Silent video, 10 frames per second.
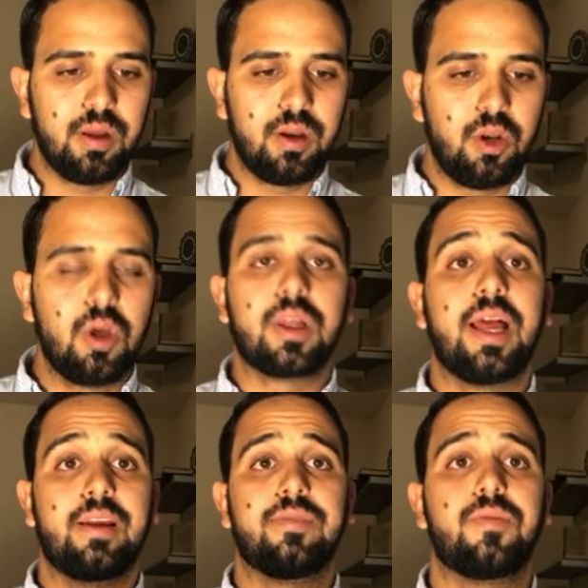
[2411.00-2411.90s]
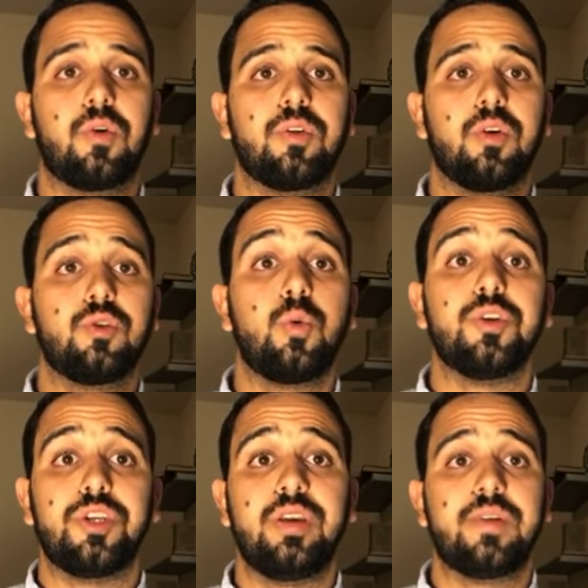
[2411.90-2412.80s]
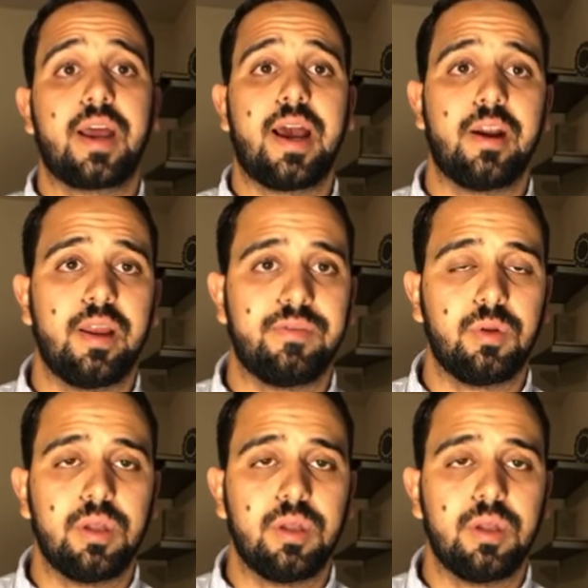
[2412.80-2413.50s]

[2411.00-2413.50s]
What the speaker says: look like for those who achieve at a higher level.